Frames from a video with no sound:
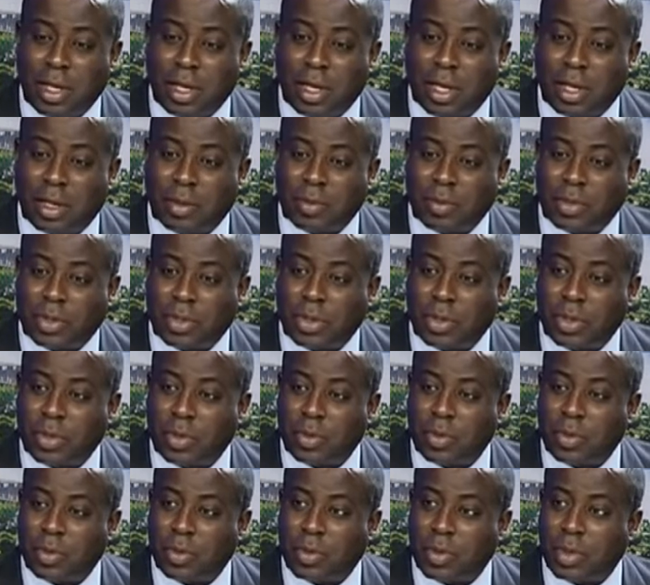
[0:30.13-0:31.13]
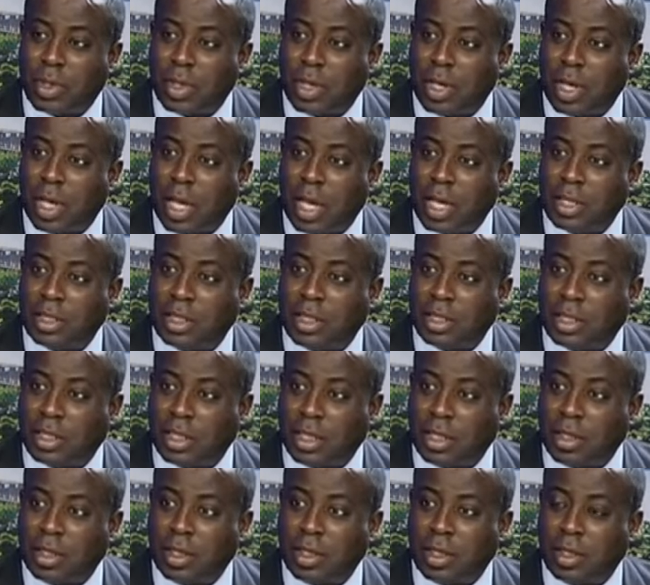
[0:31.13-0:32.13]
Um, so
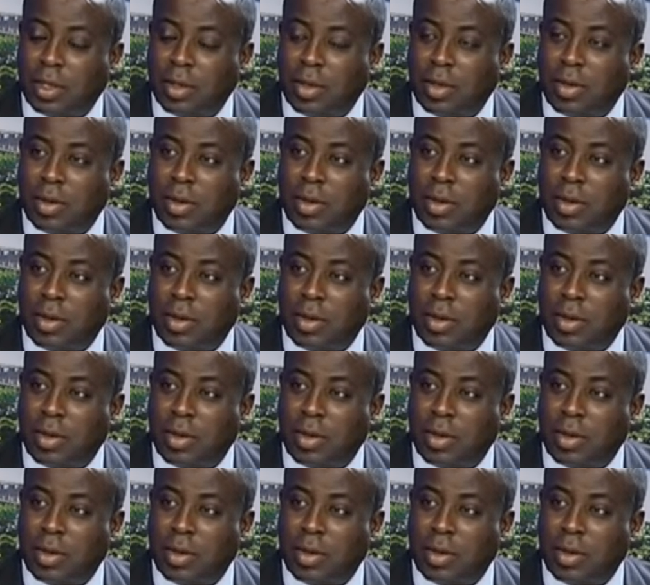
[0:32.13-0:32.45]
NCC,